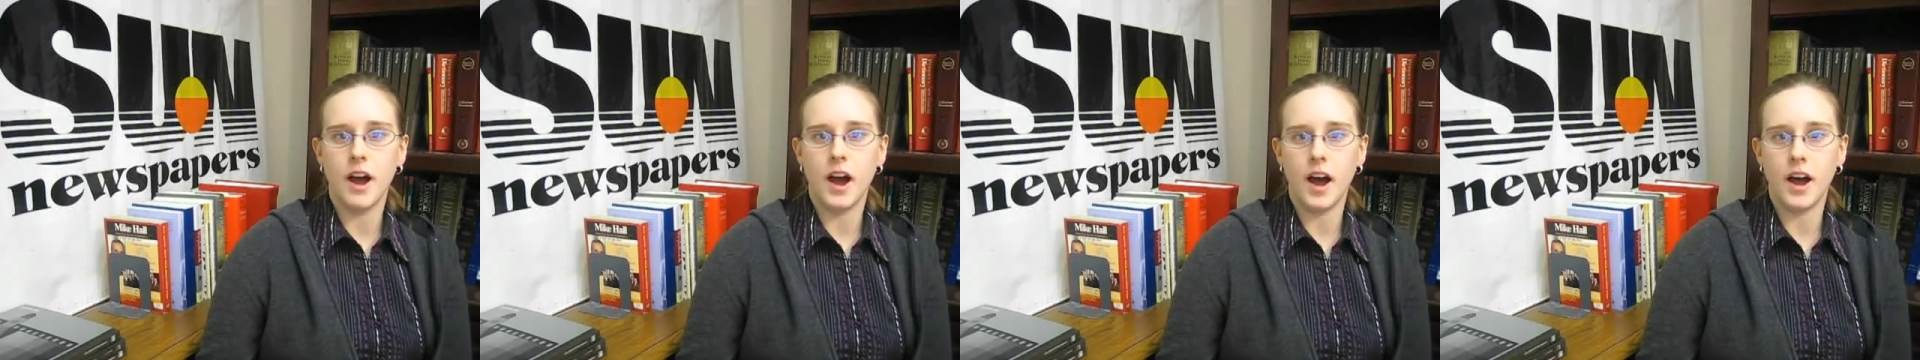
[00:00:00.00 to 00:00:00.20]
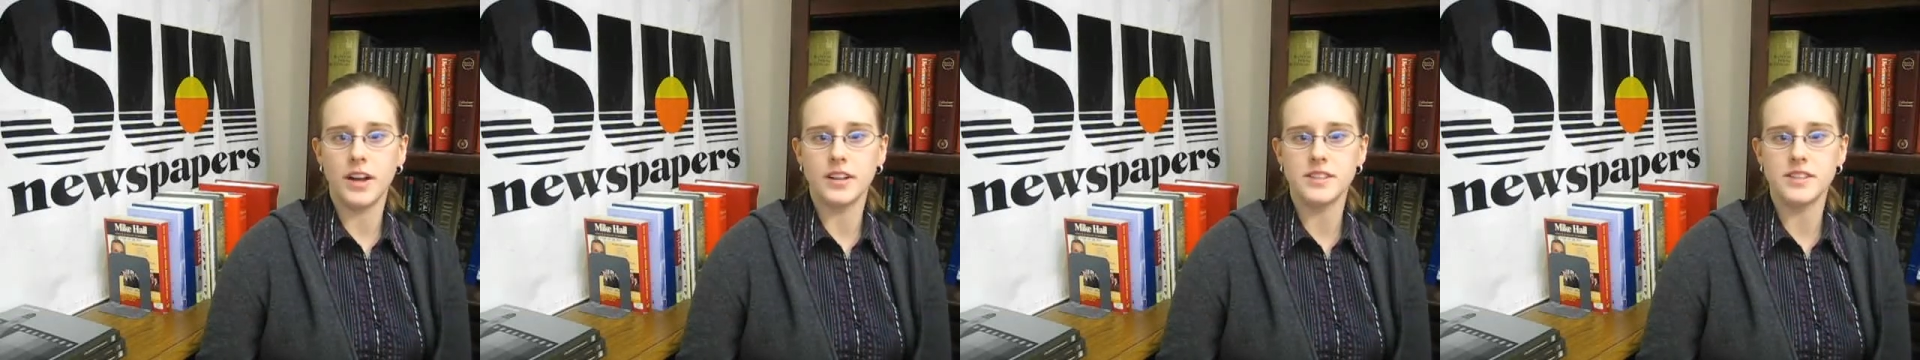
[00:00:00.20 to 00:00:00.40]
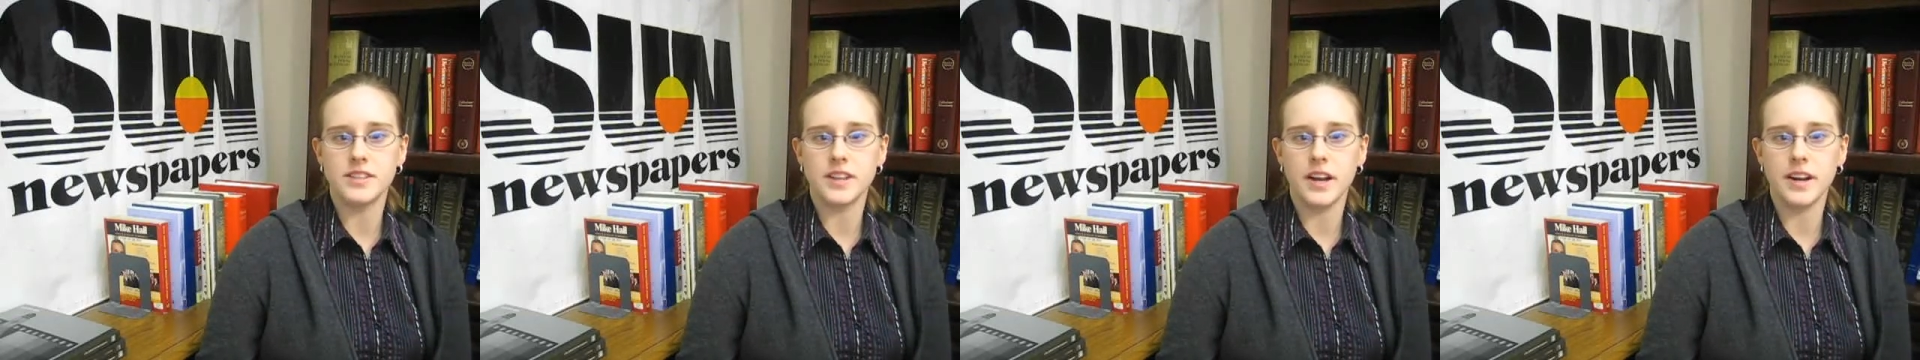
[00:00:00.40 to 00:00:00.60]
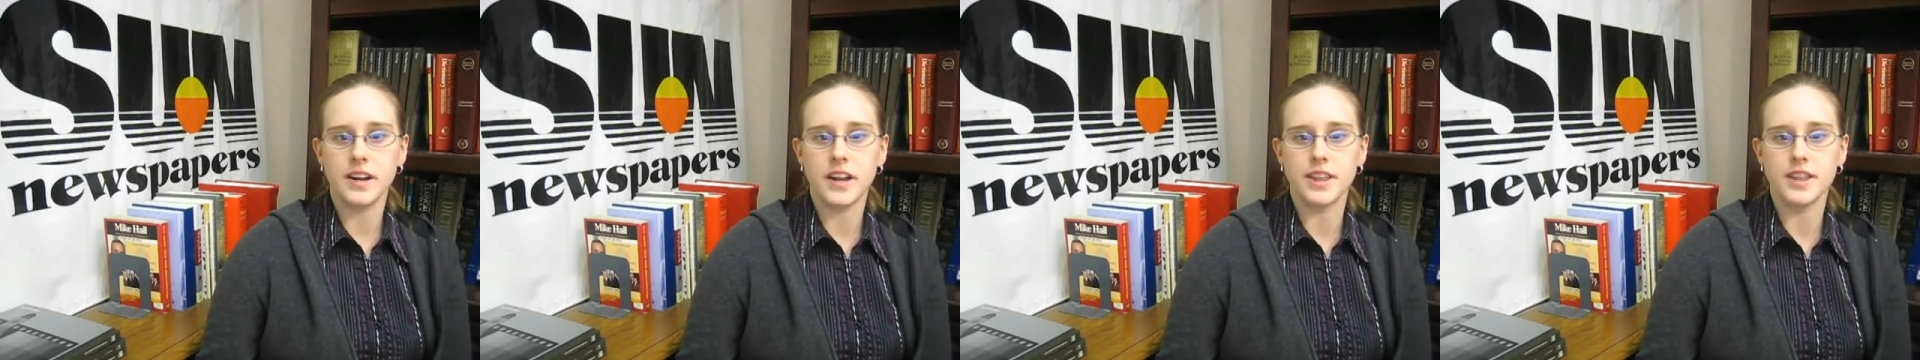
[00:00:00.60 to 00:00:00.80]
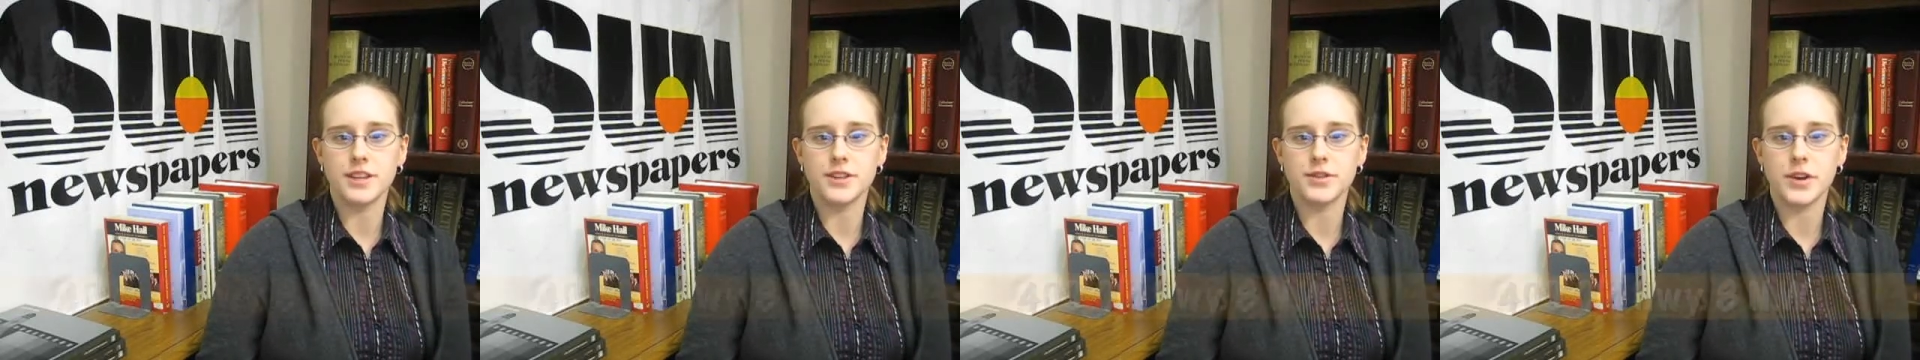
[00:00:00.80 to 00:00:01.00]
On
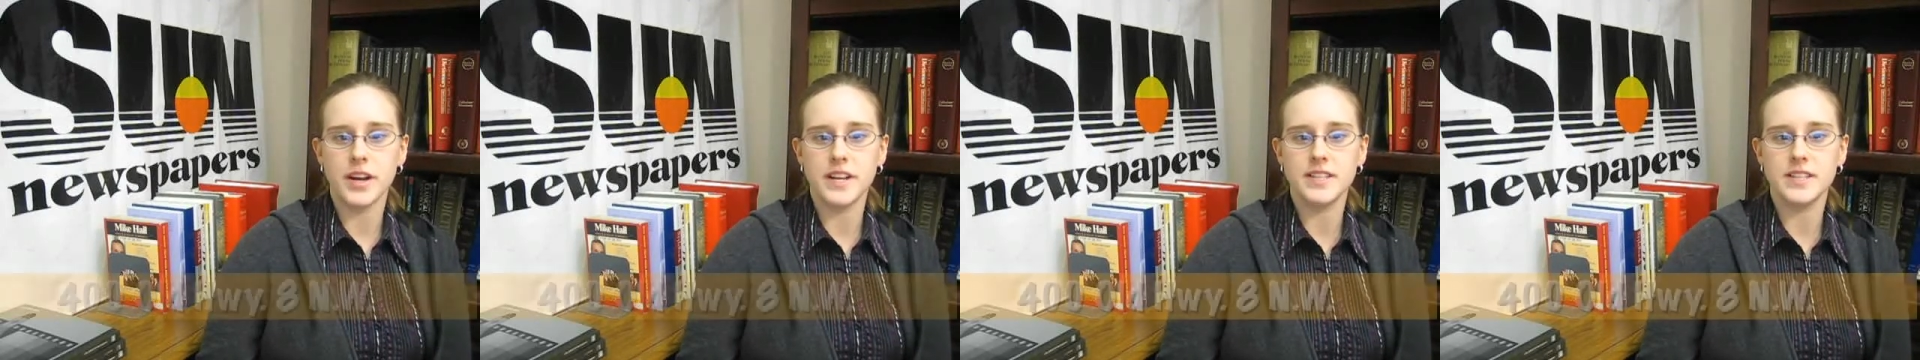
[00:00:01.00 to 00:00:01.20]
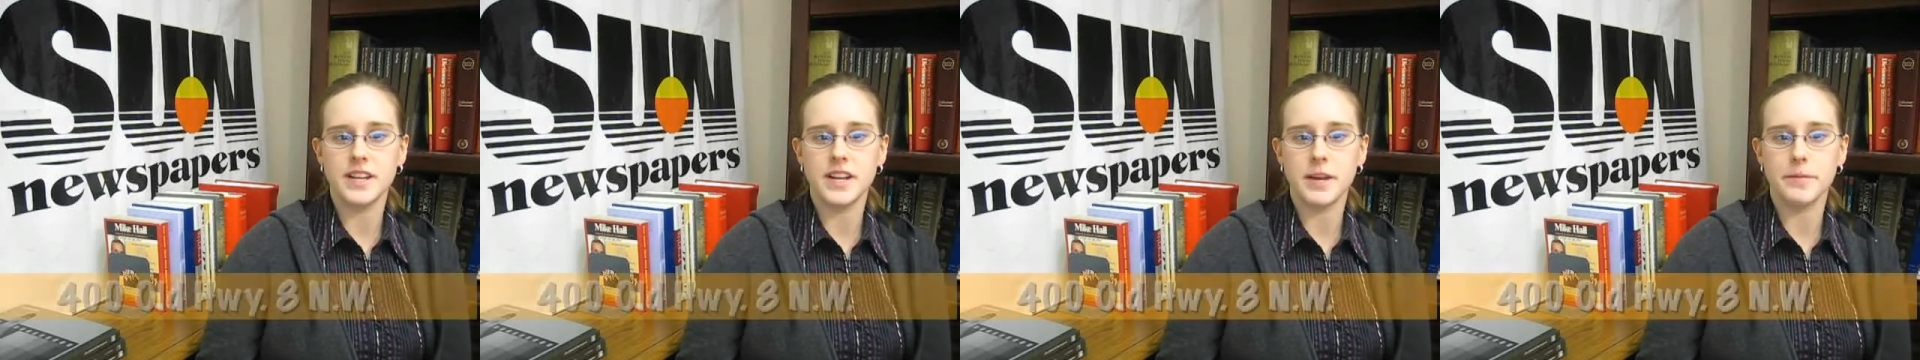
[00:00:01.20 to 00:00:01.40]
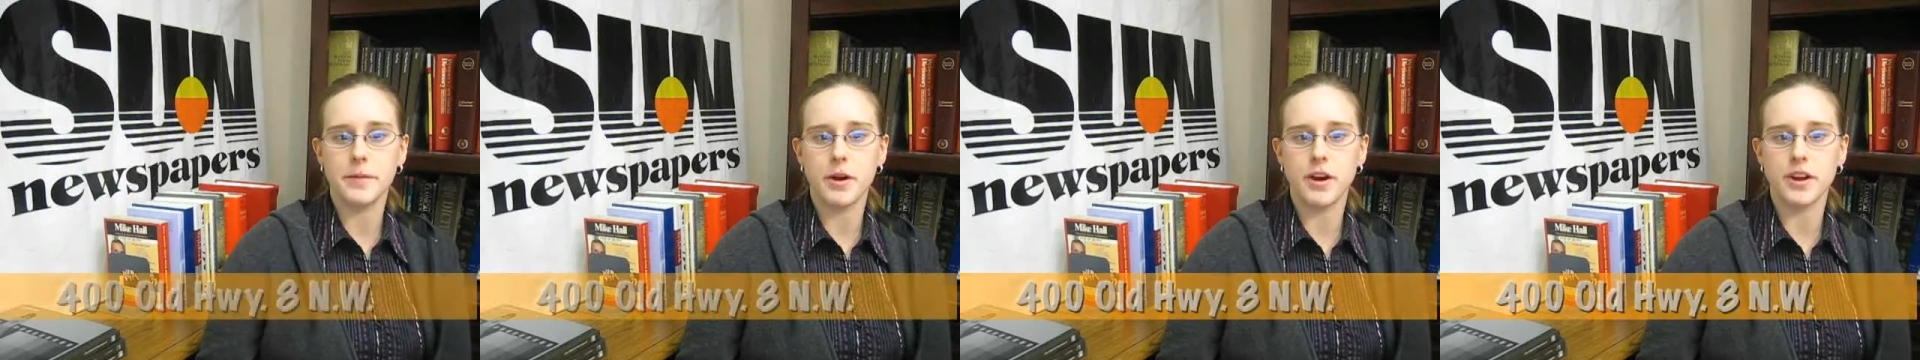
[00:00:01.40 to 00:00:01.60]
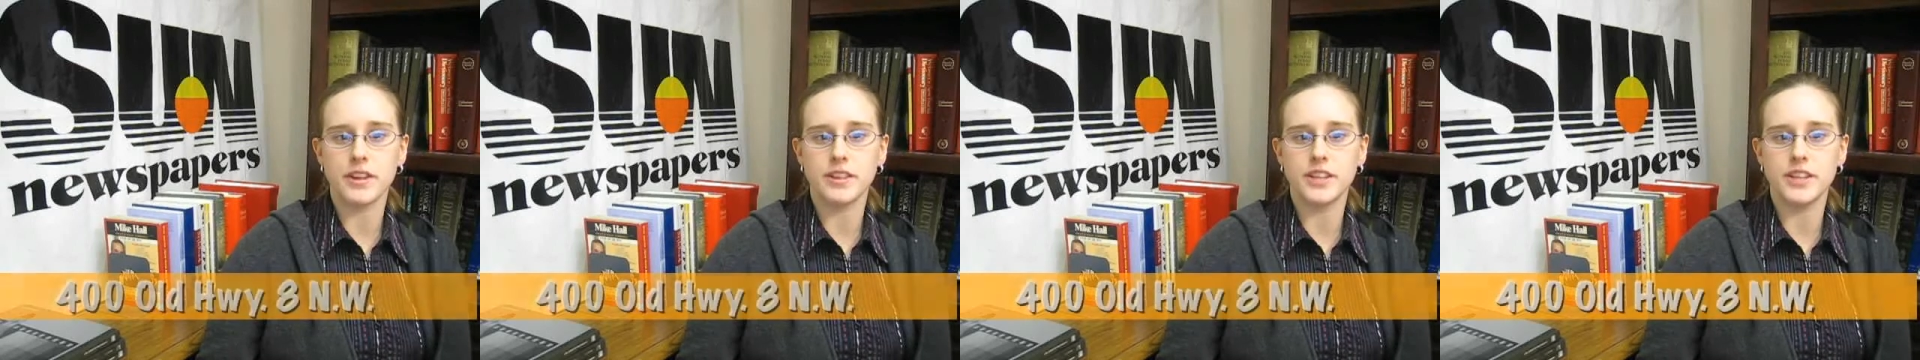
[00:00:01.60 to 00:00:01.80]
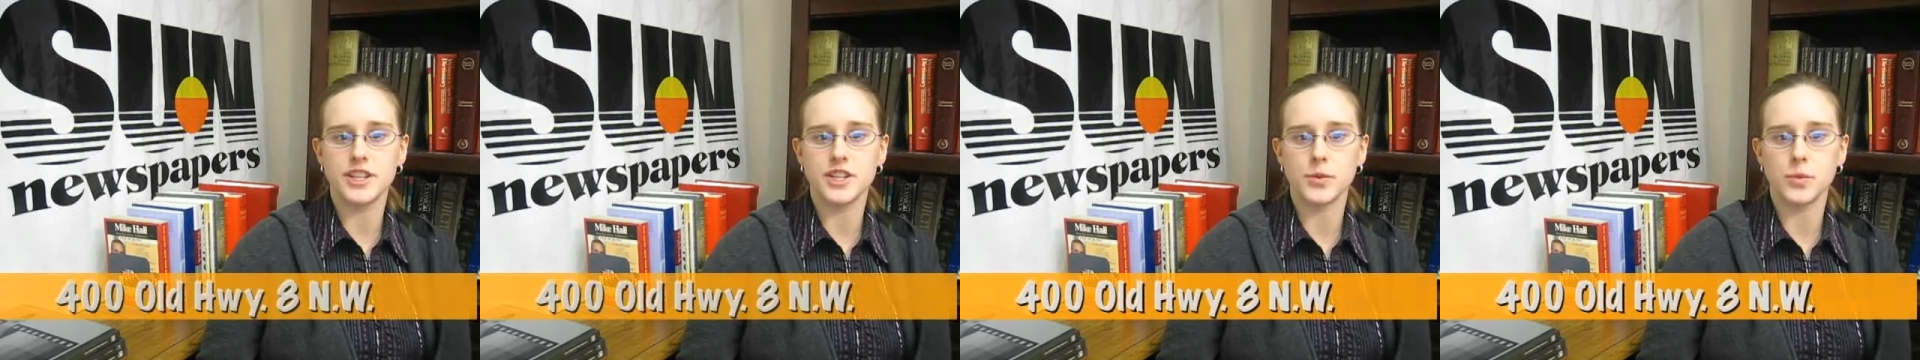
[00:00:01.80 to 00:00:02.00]
Sunday, the Tri-City American
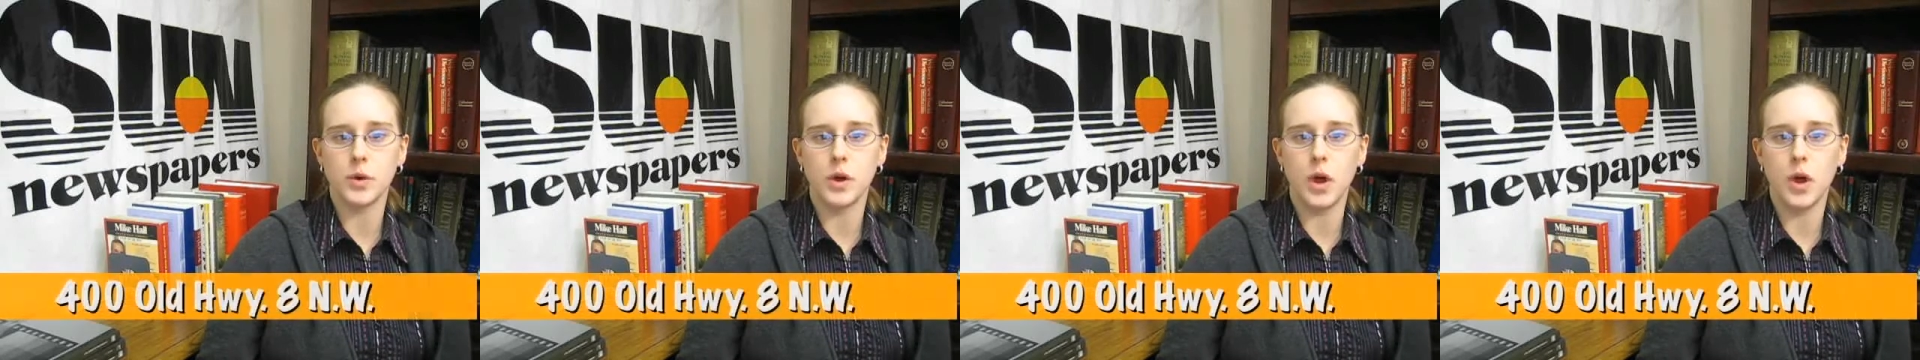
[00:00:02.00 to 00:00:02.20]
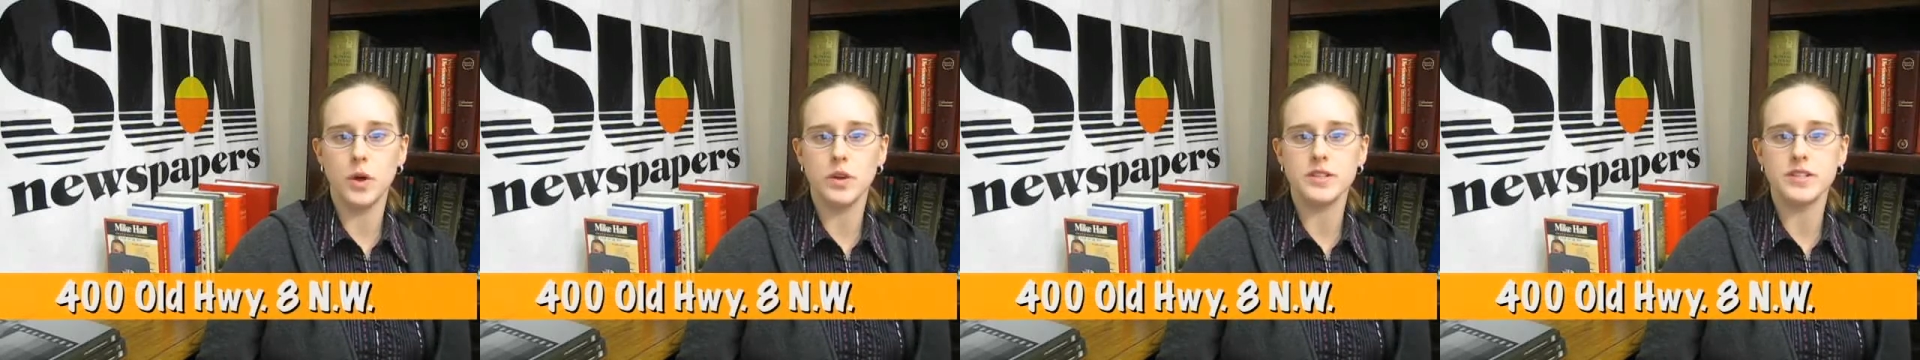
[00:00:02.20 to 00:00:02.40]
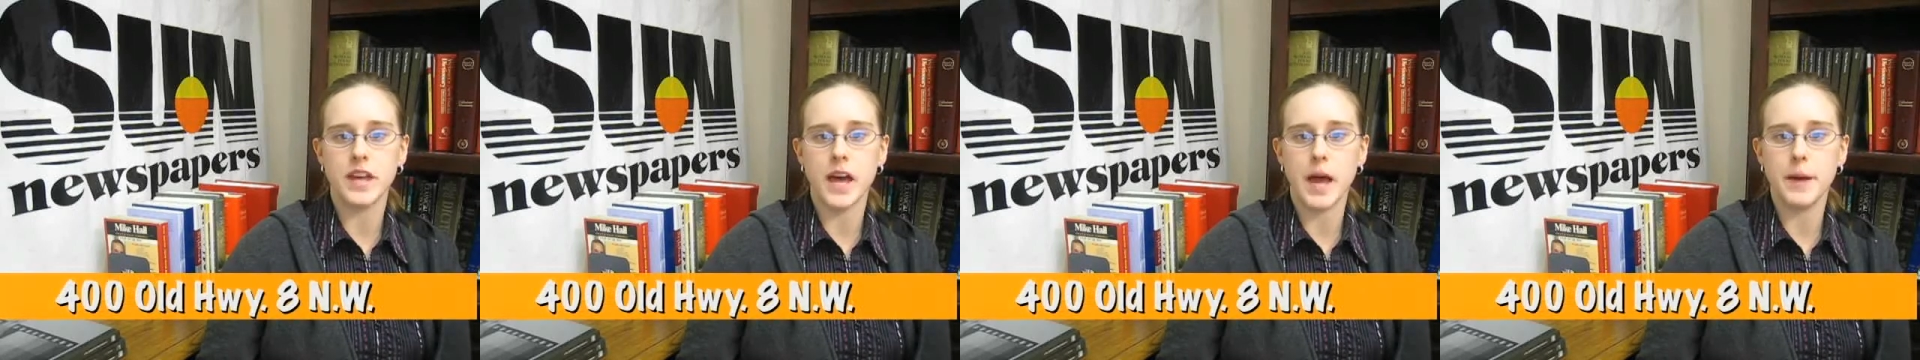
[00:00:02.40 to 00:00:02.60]
Legion will host the